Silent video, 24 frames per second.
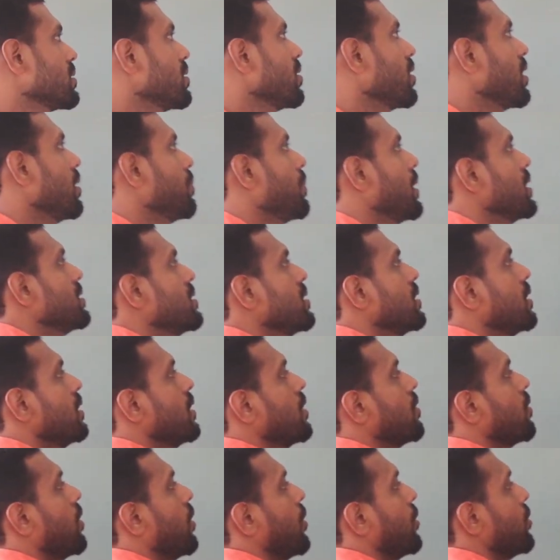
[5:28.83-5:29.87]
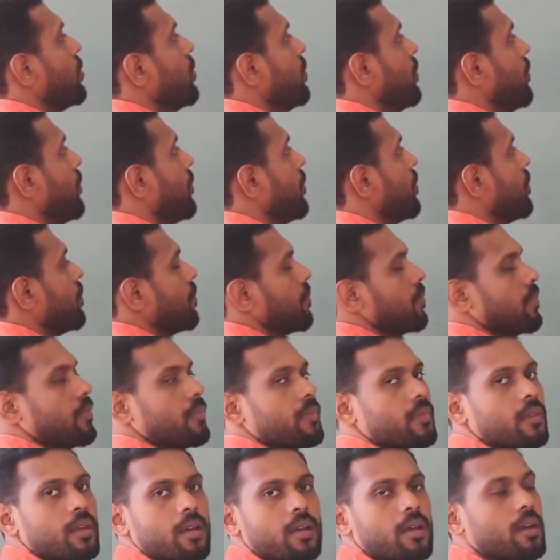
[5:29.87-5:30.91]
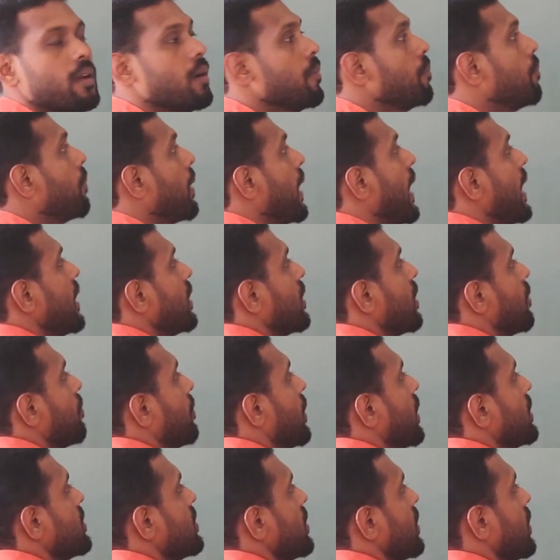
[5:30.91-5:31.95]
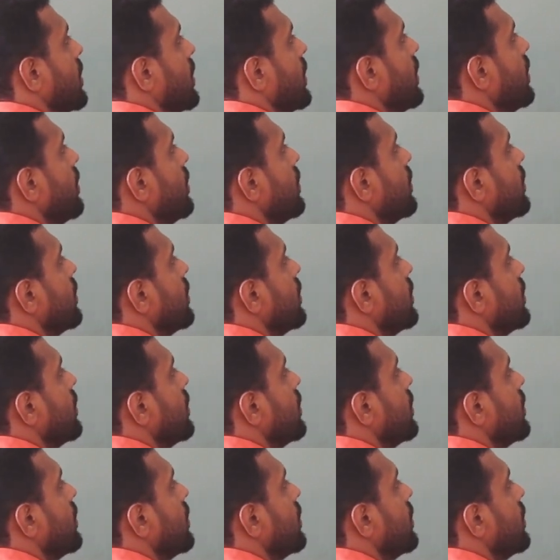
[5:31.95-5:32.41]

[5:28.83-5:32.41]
reserve capacity equal to plant capacity